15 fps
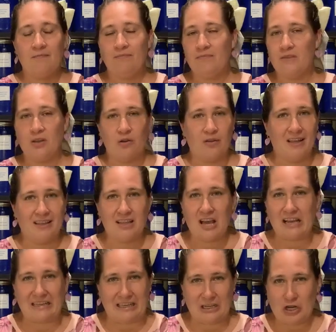don't like the
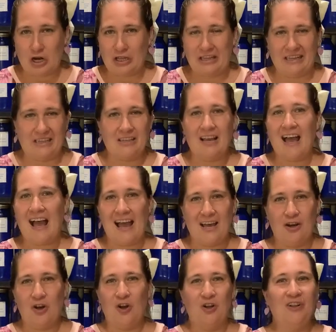onion and garlic at
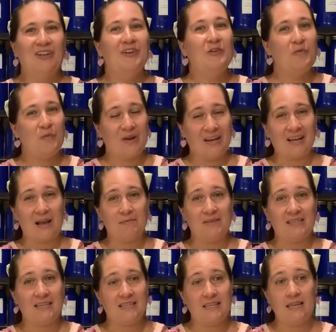all when it comes
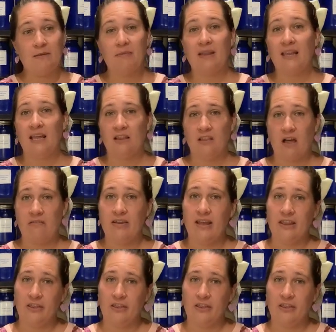to tea, but they love it in